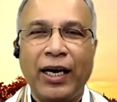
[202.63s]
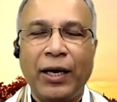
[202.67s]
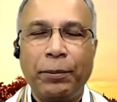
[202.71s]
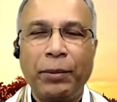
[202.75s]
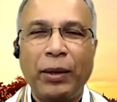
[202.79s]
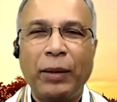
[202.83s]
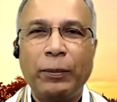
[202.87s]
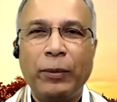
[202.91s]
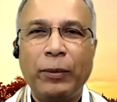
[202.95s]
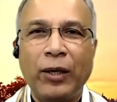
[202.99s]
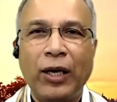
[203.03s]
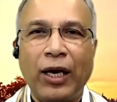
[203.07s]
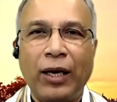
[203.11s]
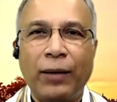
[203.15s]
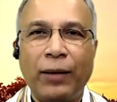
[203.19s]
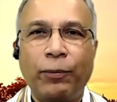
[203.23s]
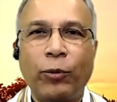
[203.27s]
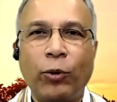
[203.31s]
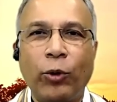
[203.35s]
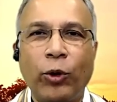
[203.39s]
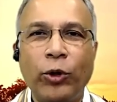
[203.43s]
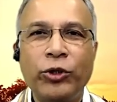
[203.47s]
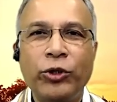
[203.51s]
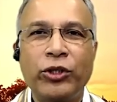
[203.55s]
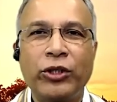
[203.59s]
people
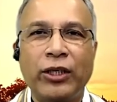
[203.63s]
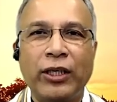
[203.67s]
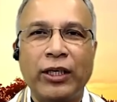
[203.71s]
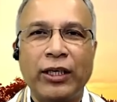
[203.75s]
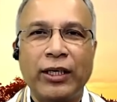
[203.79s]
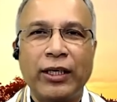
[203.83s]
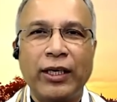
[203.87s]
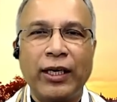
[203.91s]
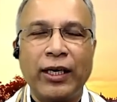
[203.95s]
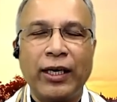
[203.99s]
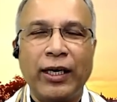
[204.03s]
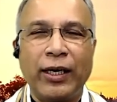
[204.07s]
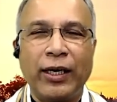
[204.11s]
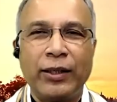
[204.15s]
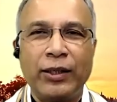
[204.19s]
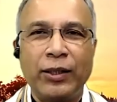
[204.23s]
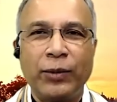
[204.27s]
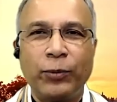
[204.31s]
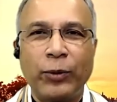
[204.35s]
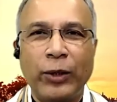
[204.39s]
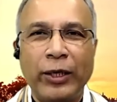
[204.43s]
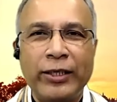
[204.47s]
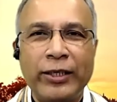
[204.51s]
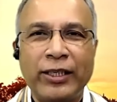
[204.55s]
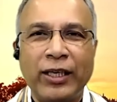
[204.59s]
approached the
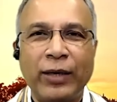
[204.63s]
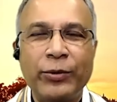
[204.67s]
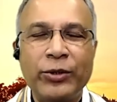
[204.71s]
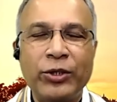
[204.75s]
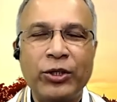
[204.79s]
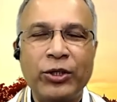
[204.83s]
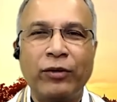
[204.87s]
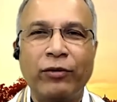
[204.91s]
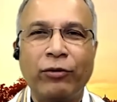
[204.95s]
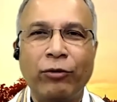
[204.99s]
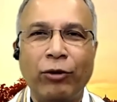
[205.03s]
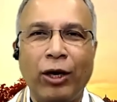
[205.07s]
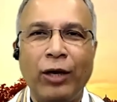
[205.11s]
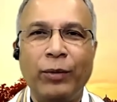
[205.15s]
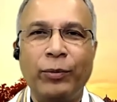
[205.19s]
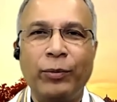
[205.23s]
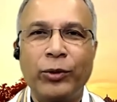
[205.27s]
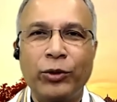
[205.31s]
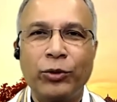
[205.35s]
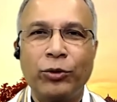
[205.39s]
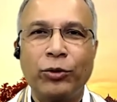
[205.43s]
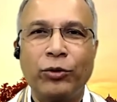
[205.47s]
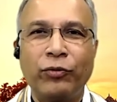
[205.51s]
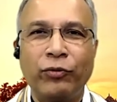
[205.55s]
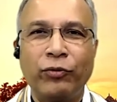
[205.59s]
police commissioner of
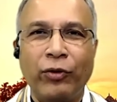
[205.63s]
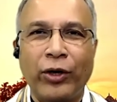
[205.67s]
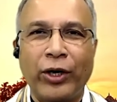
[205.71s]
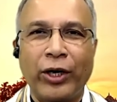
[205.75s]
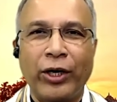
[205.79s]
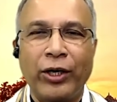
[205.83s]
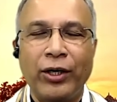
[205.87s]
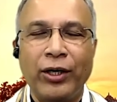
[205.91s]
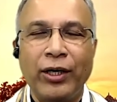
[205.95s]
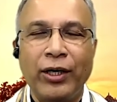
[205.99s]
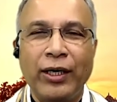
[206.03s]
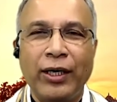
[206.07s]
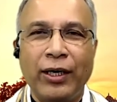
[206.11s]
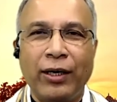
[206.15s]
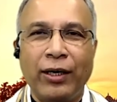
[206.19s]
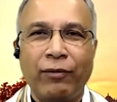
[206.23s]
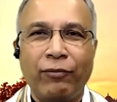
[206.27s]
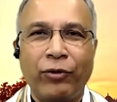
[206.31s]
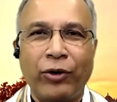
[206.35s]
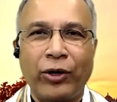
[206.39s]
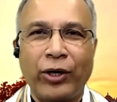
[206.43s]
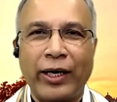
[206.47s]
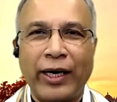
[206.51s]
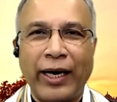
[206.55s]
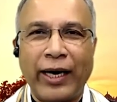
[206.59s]
Coimbatore for
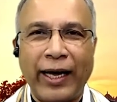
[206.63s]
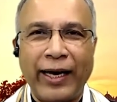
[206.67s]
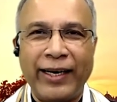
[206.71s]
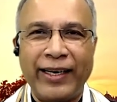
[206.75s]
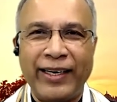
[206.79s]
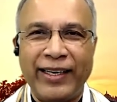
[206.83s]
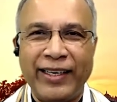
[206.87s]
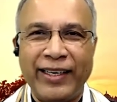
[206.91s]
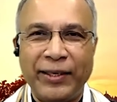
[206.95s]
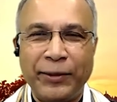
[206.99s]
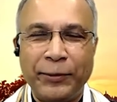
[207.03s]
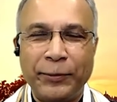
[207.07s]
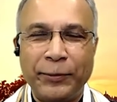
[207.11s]
a rally?